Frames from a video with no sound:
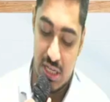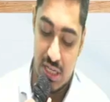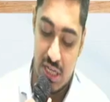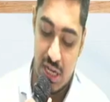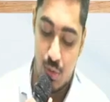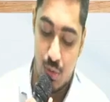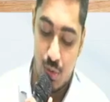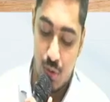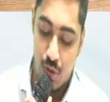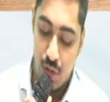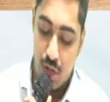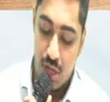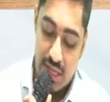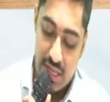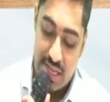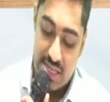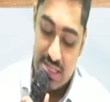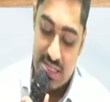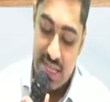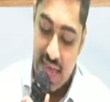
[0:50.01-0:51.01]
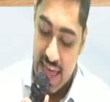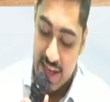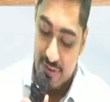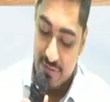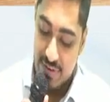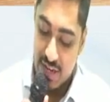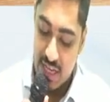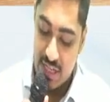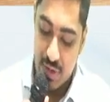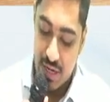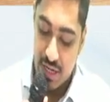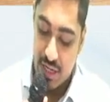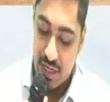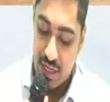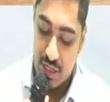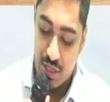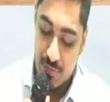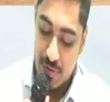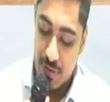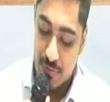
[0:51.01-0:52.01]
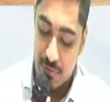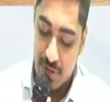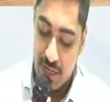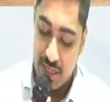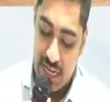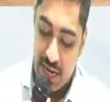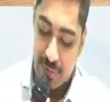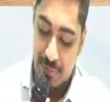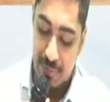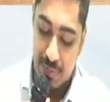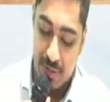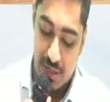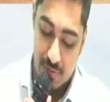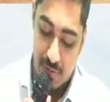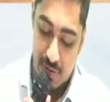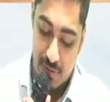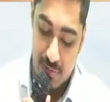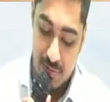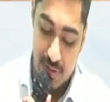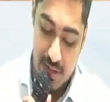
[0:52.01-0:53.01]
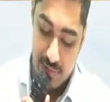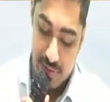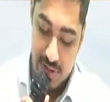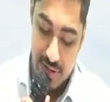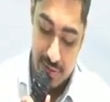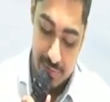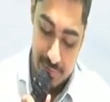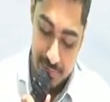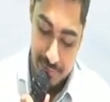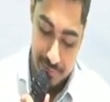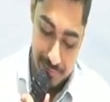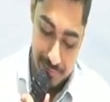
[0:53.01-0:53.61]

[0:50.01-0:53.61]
Now, yes, the average weightage of every chapter we have given